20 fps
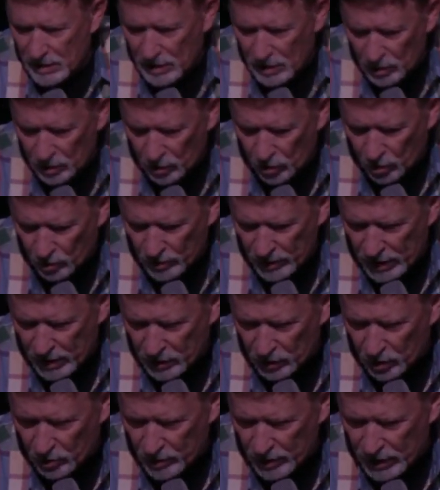Glory,
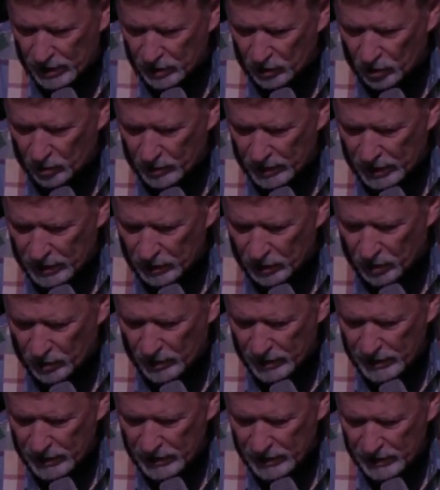glory, glory,
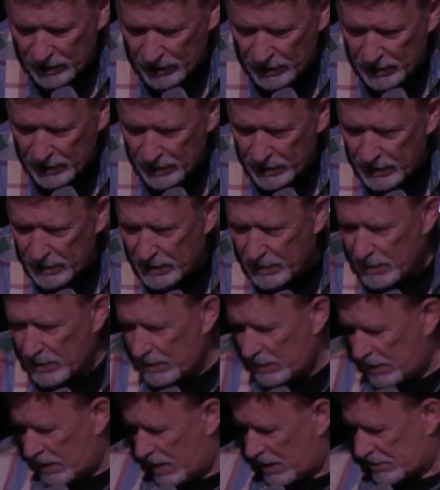glory.
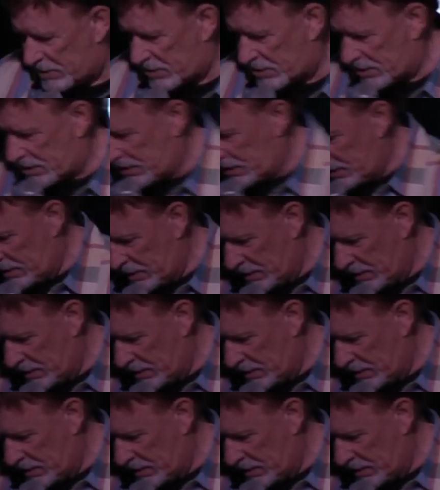Yes.